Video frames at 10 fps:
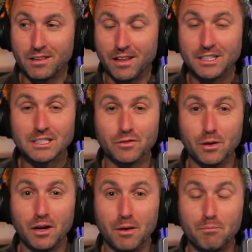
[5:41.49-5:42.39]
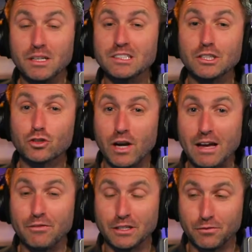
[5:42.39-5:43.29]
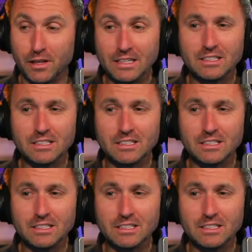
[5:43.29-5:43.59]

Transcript: less of a busy trafficked flight,